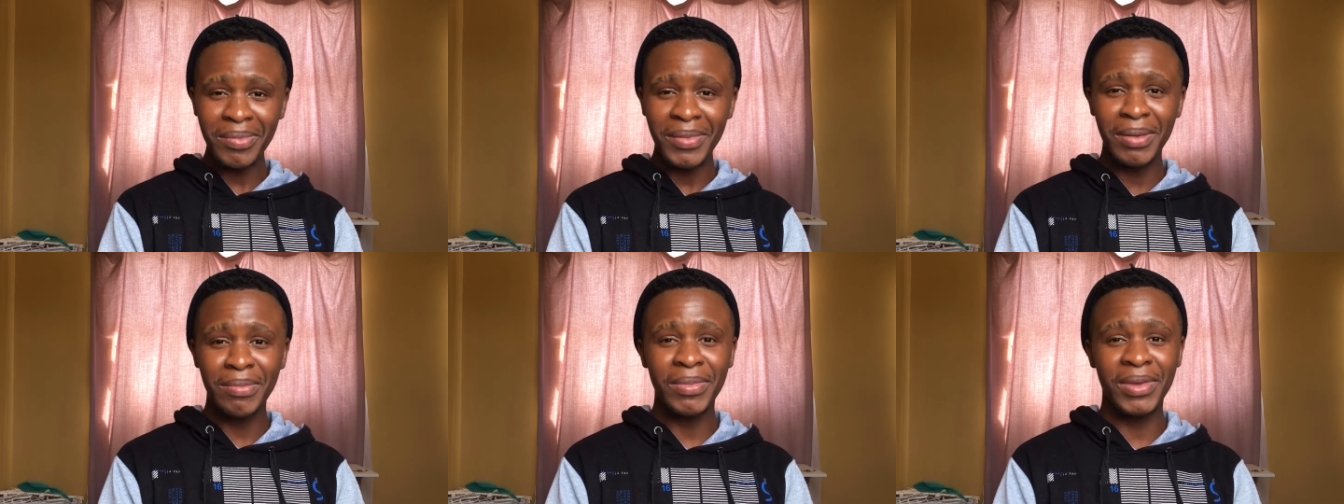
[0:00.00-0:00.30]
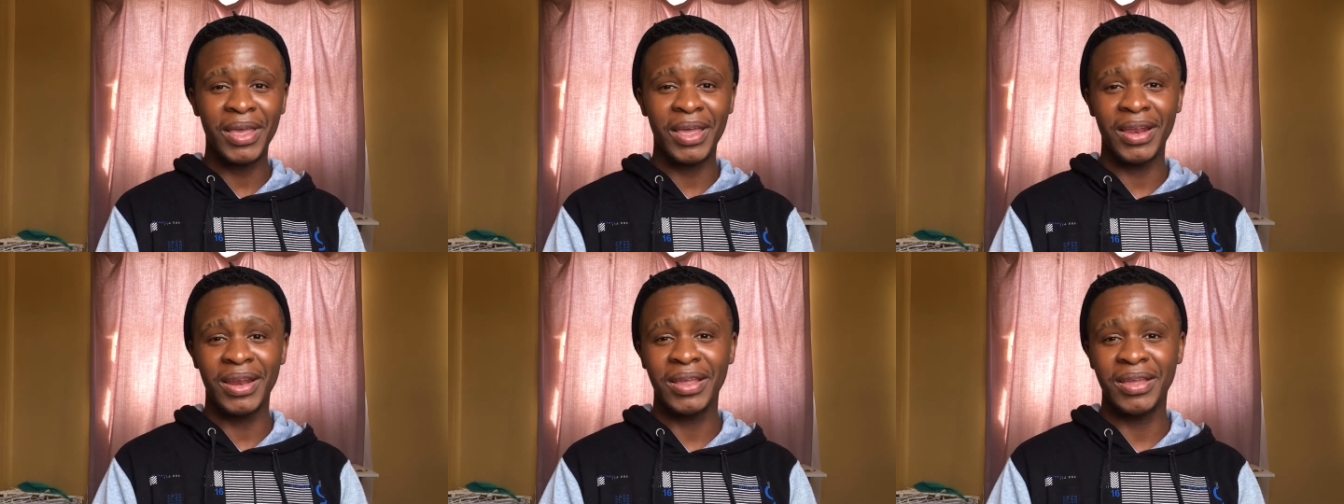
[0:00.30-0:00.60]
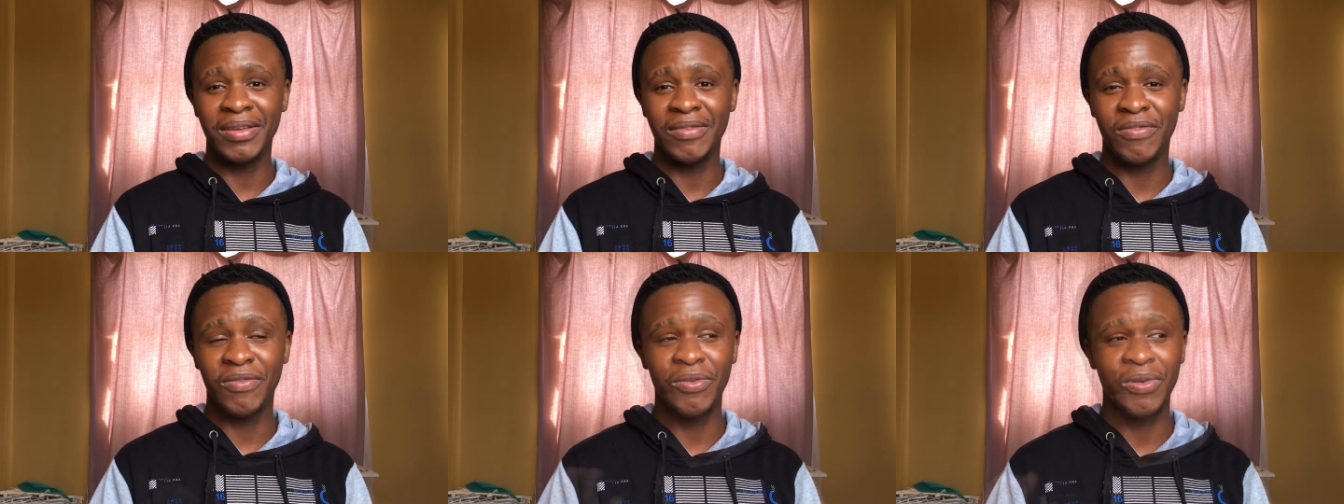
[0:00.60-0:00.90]
I'm
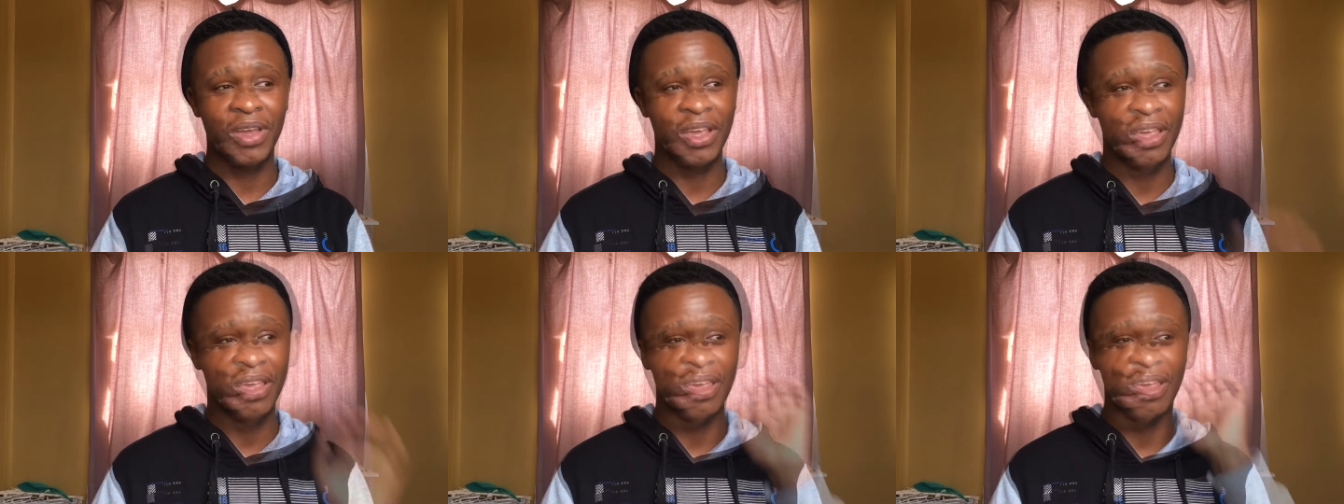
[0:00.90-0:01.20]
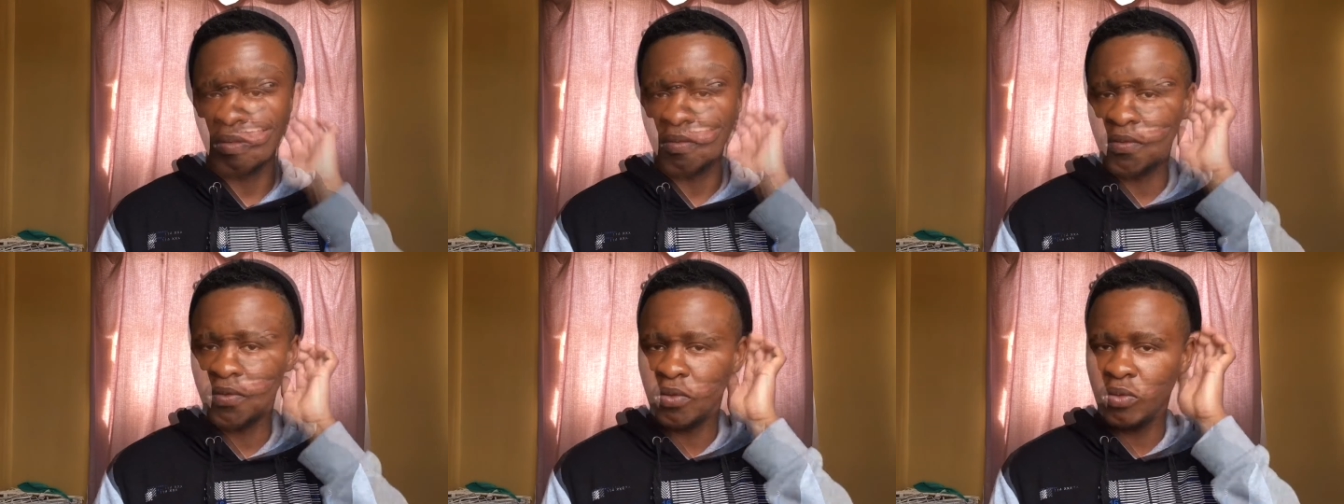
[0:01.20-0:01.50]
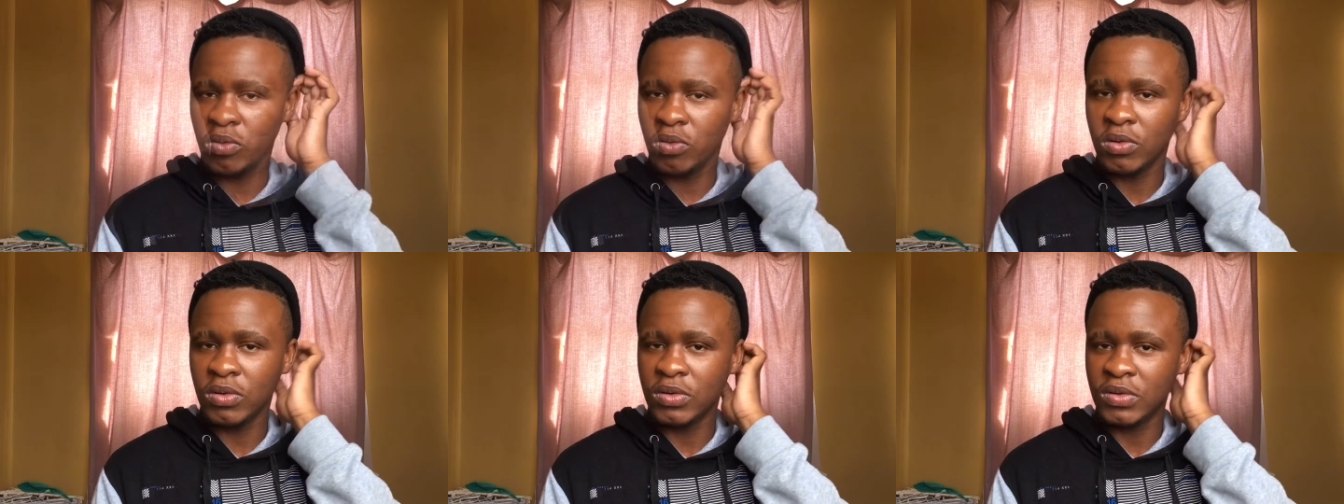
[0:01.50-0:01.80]
getting flu, I
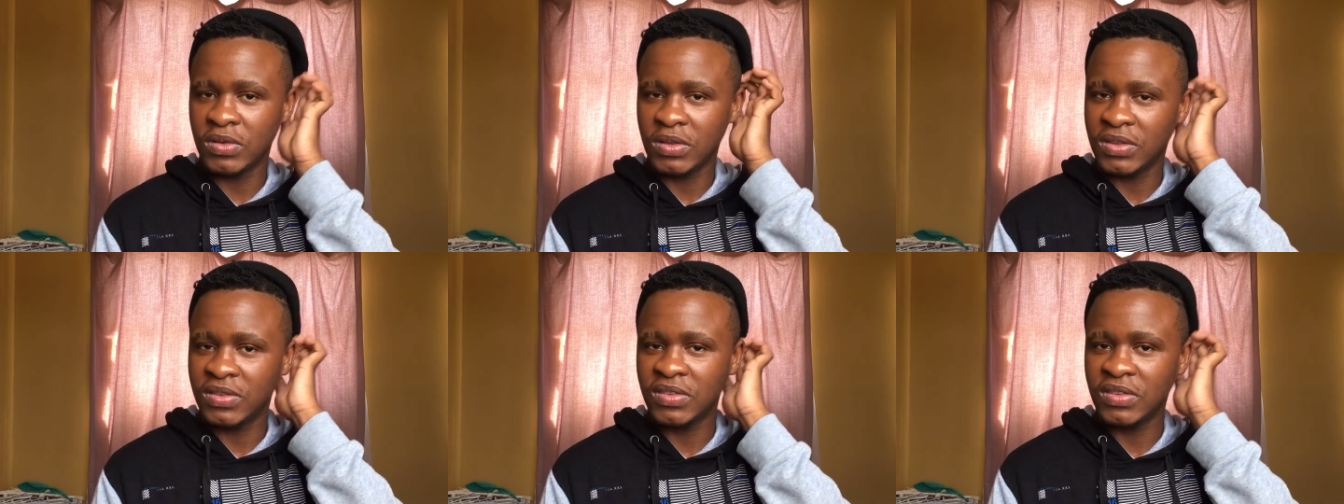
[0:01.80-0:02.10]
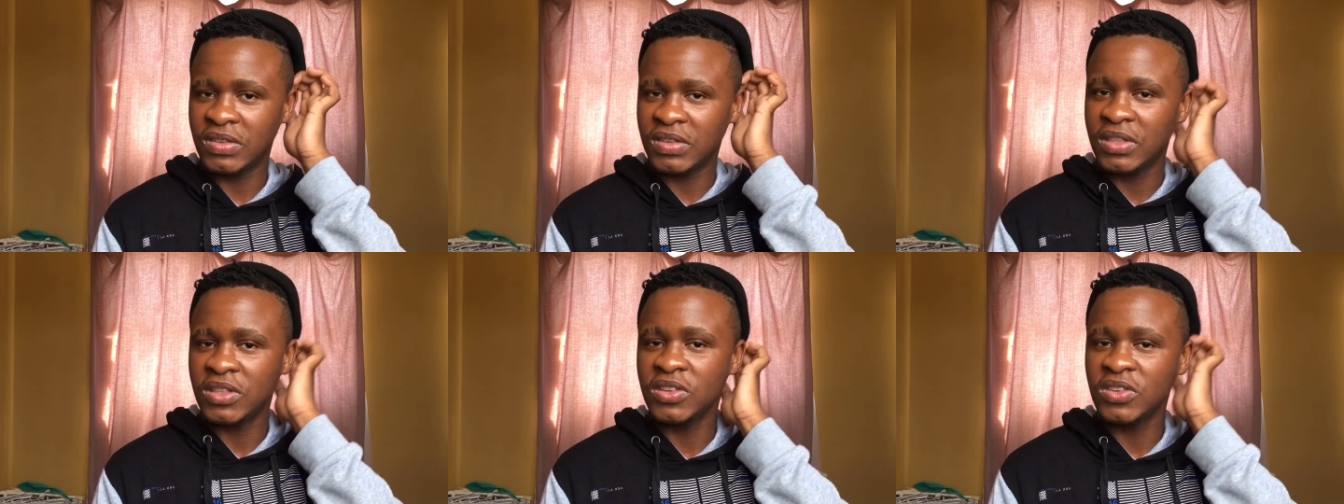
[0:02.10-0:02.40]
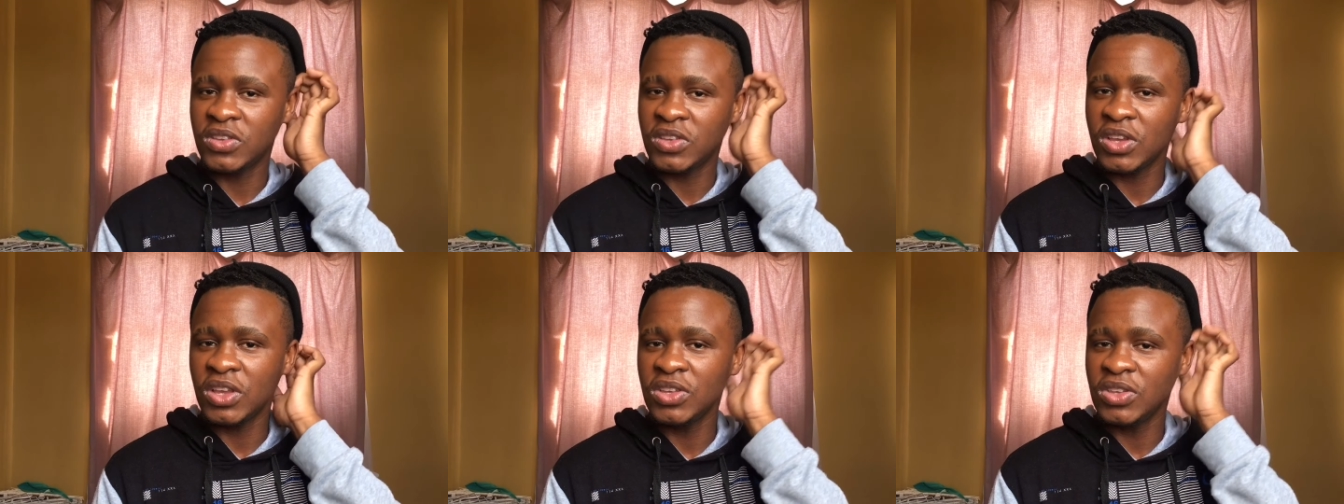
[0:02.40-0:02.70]
because the season
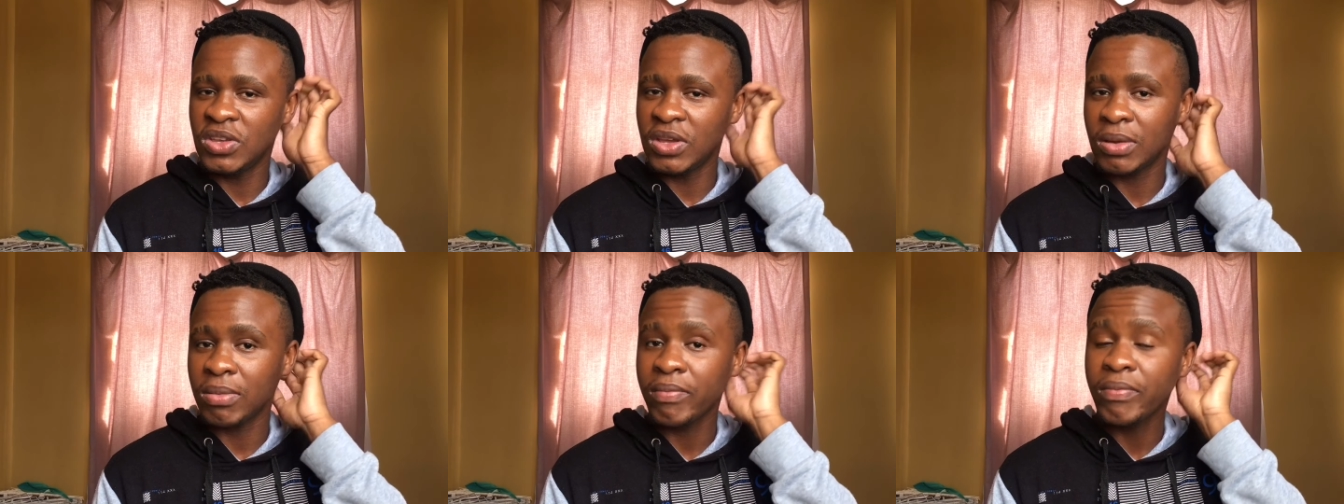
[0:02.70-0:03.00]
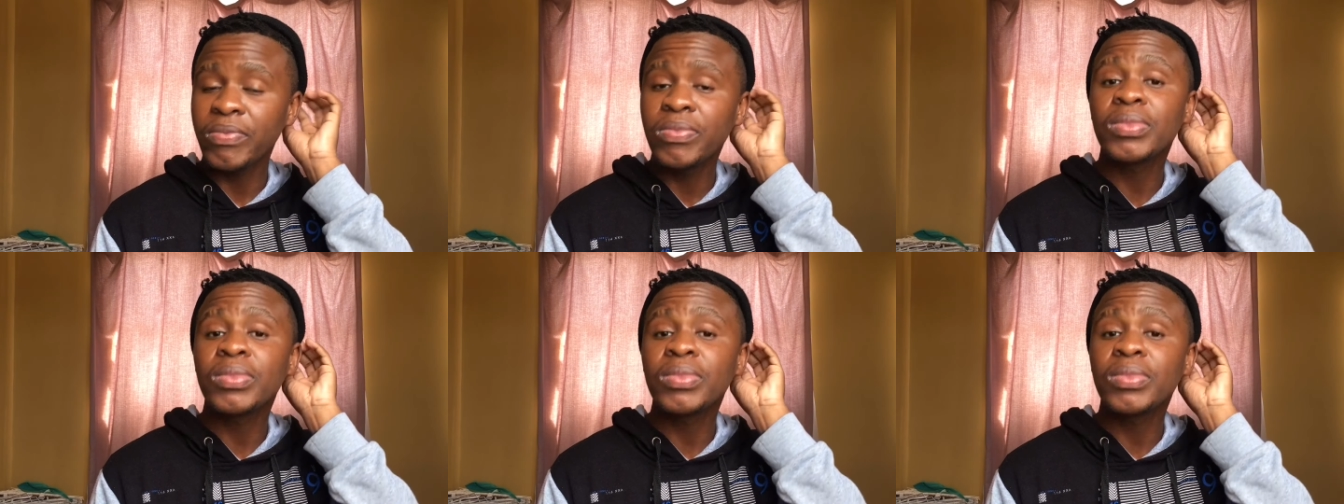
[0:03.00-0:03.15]
is changing.